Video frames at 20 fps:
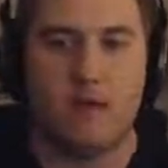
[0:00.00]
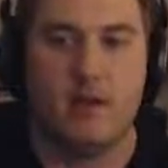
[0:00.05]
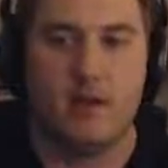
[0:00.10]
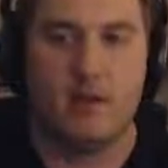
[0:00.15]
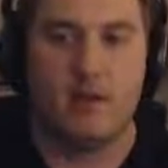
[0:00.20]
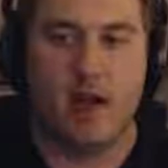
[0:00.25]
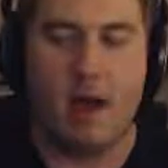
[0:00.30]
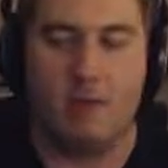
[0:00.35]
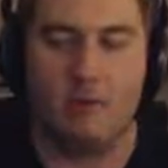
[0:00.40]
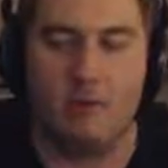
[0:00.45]

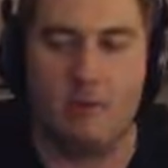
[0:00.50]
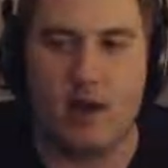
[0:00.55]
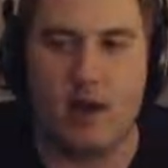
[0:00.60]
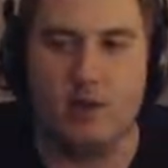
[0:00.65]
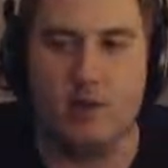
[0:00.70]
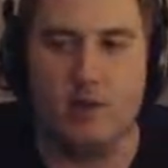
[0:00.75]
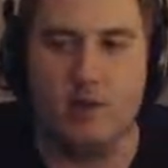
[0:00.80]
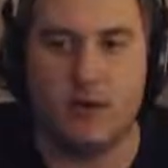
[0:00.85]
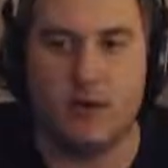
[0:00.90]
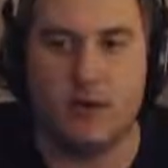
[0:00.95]
Happy
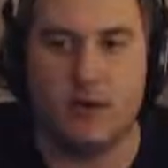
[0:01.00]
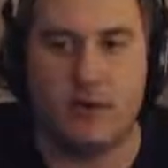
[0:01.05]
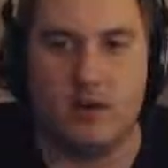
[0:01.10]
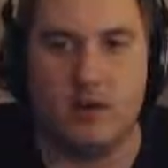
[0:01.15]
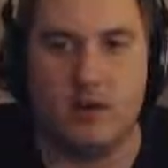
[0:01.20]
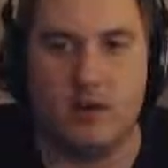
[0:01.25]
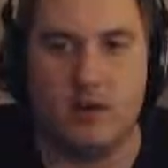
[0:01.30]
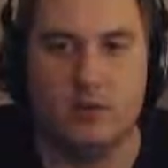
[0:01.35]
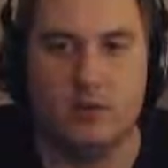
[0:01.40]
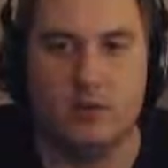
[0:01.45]
randoing, and
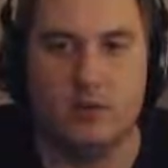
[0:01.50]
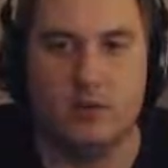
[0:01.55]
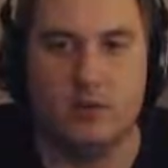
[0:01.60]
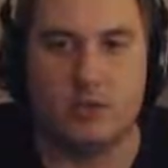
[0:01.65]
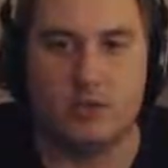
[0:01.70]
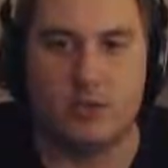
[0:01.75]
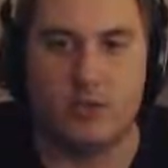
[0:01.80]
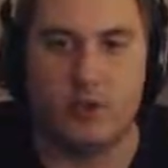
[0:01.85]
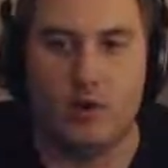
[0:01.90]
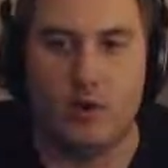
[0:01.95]
I'll
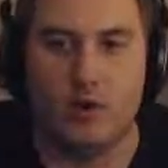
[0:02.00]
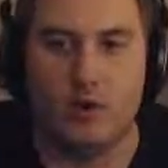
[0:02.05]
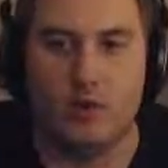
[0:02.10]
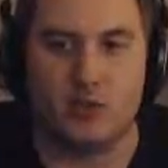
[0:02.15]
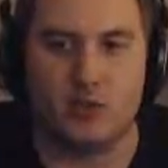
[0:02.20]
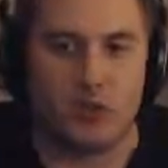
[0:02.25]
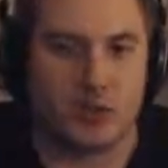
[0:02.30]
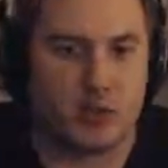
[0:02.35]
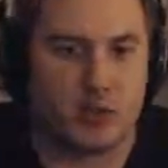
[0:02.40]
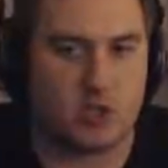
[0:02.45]
see you on
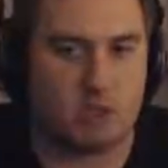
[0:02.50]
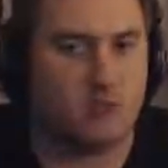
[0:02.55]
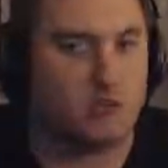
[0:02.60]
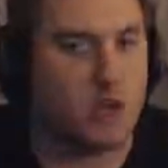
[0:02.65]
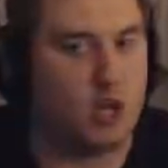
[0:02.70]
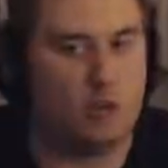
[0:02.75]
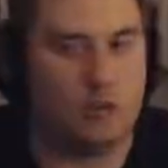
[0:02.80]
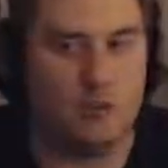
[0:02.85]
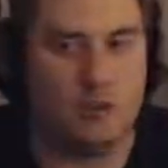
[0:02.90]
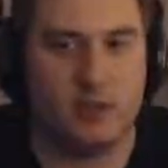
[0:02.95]
Twitch
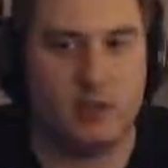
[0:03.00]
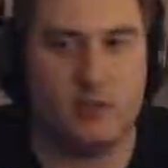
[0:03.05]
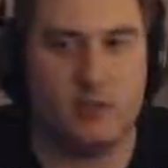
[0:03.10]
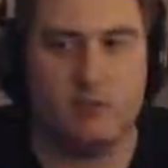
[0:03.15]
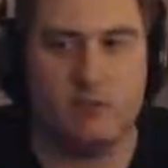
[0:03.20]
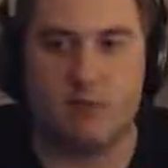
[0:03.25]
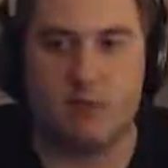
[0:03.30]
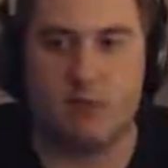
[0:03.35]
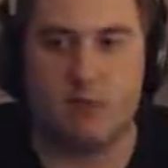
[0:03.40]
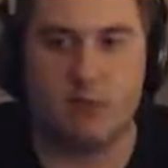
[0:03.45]

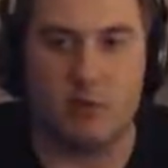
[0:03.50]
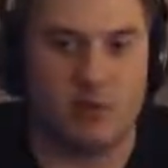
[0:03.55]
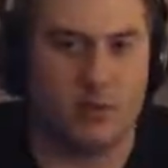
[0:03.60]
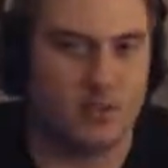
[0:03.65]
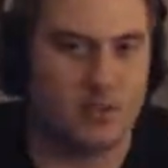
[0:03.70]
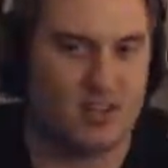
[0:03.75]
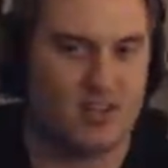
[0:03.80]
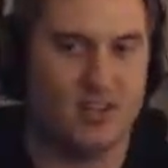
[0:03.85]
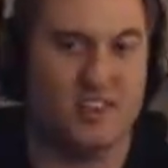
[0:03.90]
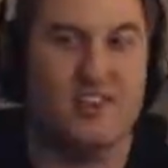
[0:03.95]
probably
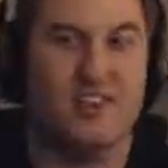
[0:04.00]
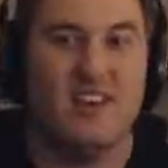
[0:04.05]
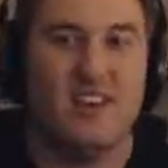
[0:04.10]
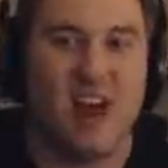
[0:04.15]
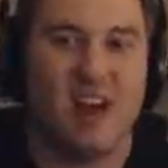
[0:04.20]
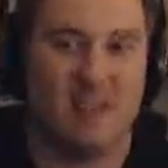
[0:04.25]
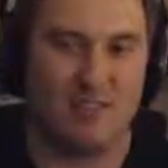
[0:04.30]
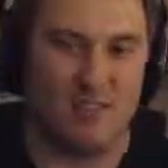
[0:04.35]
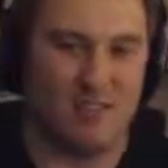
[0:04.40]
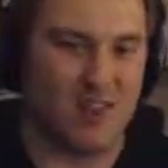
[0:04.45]
somewheres.
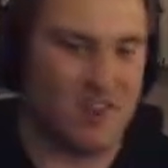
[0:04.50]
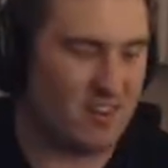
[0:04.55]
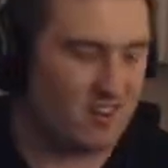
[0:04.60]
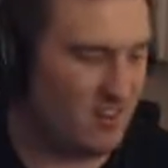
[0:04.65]
Have a good night.